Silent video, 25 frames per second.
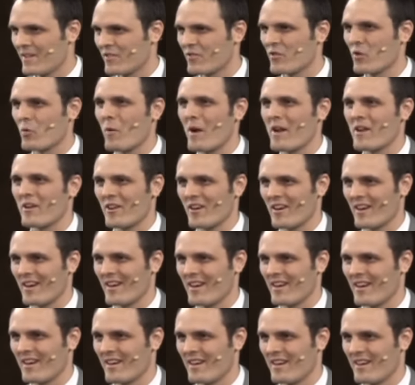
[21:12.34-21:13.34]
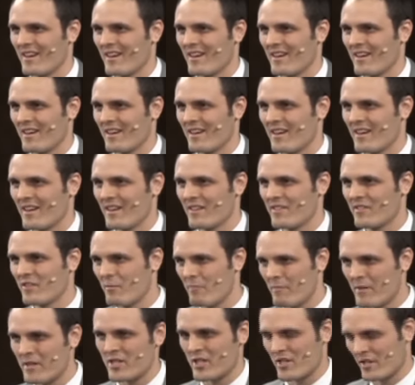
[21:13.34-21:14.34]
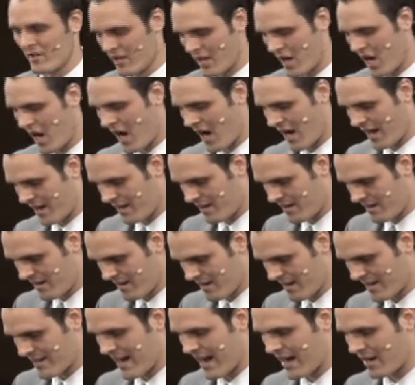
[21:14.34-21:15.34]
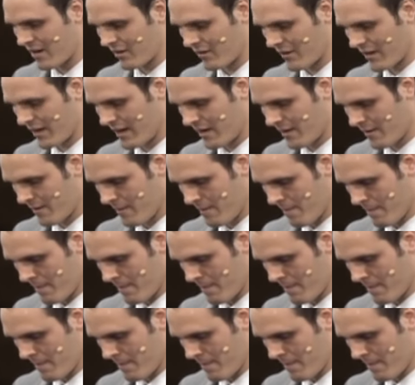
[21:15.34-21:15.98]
Surrender, submission to God entirely.